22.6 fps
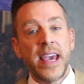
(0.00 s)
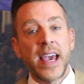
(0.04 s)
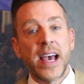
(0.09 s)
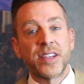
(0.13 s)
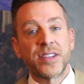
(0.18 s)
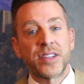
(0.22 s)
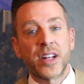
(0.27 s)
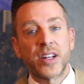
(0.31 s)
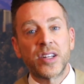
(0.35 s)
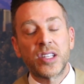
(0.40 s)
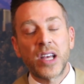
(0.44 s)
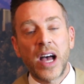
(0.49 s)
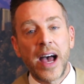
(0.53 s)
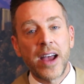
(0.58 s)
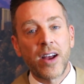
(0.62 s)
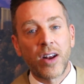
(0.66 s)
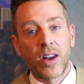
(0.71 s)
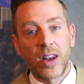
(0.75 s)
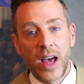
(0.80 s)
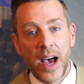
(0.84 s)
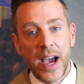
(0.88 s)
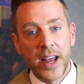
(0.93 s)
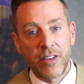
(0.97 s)
He has an
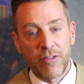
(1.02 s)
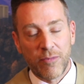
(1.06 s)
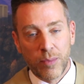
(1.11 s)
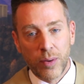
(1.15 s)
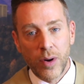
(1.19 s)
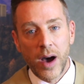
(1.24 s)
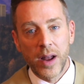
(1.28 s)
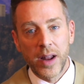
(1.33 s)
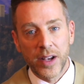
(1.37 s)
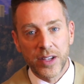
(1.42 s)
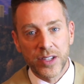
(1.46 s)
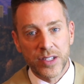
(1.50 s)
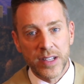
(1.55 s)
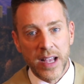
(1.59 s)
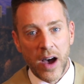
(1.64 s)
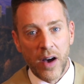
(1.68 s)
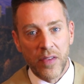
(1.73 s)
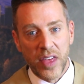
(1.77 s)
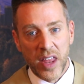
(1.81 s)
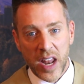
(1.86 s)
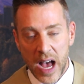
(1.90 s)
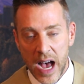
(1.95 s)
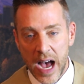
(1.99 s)
entire line of products
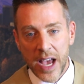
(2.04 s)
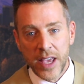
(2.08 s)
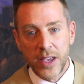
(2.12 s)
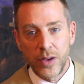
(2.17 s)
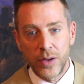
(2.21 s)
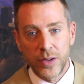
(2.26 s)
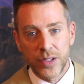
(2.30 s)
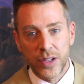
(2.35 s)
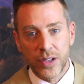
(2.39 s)
now that I use